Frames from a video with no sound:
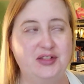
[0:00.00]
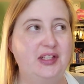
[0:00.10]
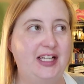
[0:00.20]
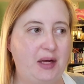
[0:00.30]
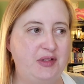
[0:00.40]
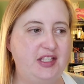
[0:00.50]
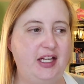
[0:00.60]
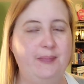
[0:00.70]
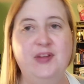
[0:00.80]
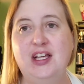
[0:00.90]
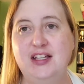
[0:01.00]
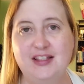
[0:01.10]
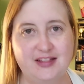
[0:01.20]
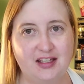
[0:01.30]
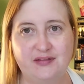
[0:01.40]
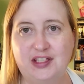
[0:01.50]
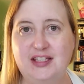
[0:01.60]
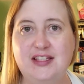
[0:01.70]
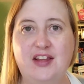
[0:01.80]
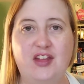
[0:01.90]
So, like I was saying,
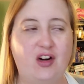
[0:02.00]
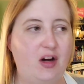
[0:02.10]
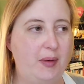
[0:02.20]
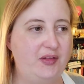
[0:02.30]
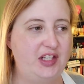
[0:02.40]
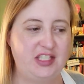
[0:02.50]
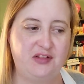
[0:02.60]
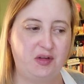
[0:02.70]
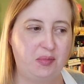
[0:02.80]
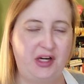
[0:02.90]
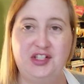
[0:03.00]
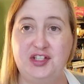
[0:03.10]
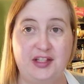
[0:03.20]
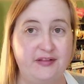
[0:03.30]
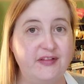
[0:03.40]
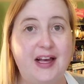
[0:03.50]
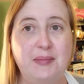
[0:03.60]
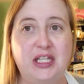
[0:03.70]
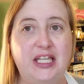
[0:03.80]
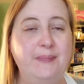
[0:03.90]
Sullivan's, they're about these different branches of the
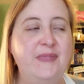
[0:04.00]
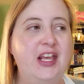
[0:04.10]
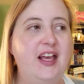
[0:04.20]
family.